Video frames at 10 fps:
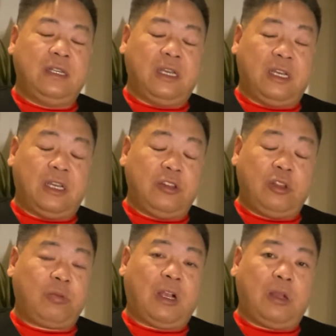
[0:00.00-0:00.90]
The
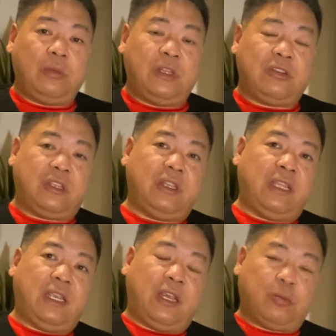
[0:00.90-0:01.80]
only problem is
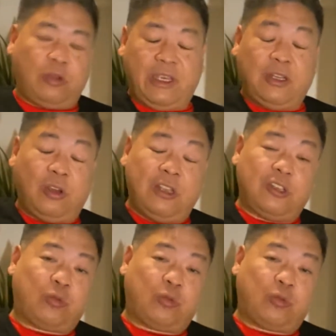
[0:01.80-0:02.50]
the airplane noise is